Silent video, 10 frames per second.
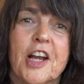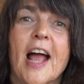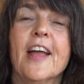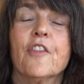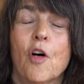
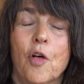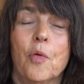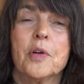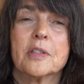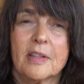I have
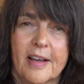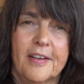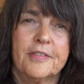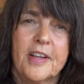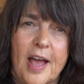always
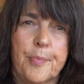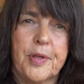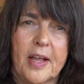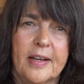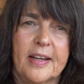loved happy
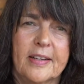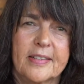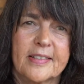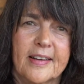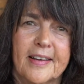
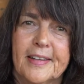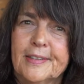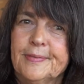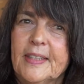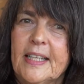endings.
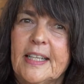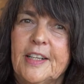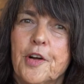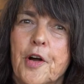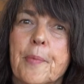You
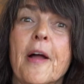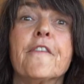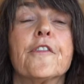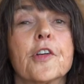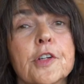know, in my
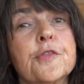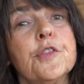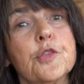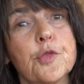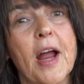first
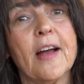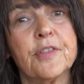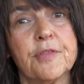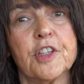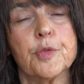few
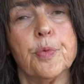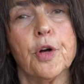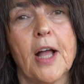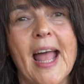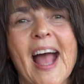drafts of this
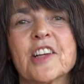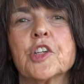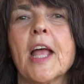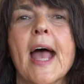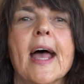book, I
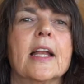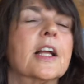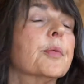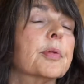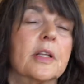actually had a
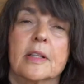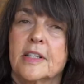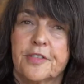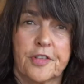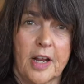completely
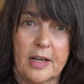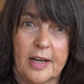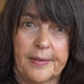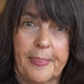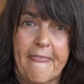different
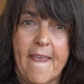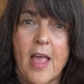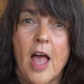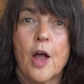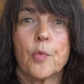ending.
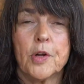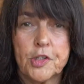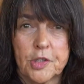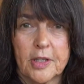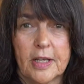
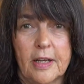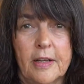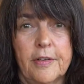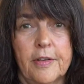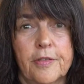
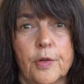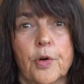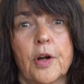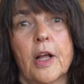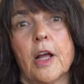Originally,
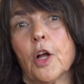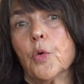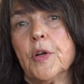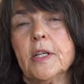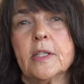Florida
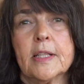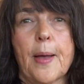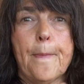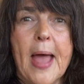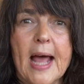agreed to
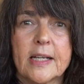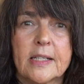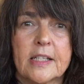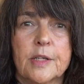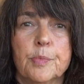let
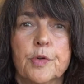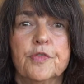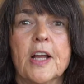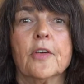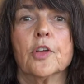Madison move
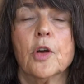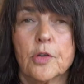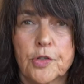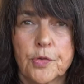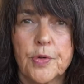down to
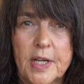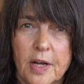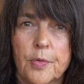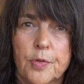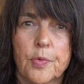Costa
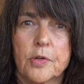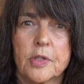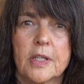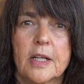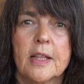Rica with
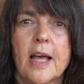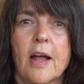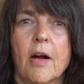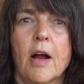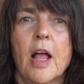Rosalie
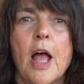Claire.